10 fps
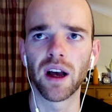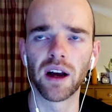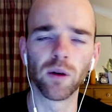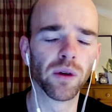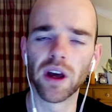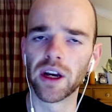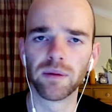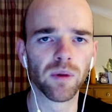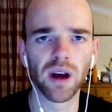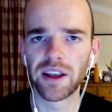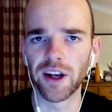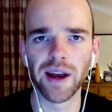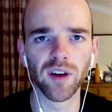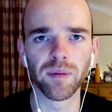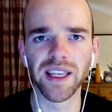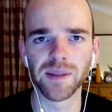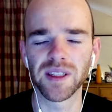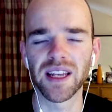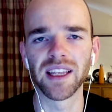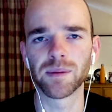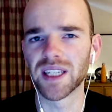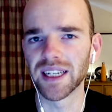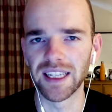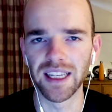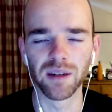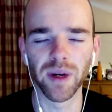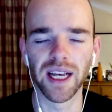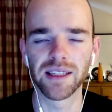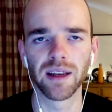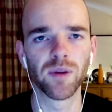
Although, everyone makes mistakes, particularly young players.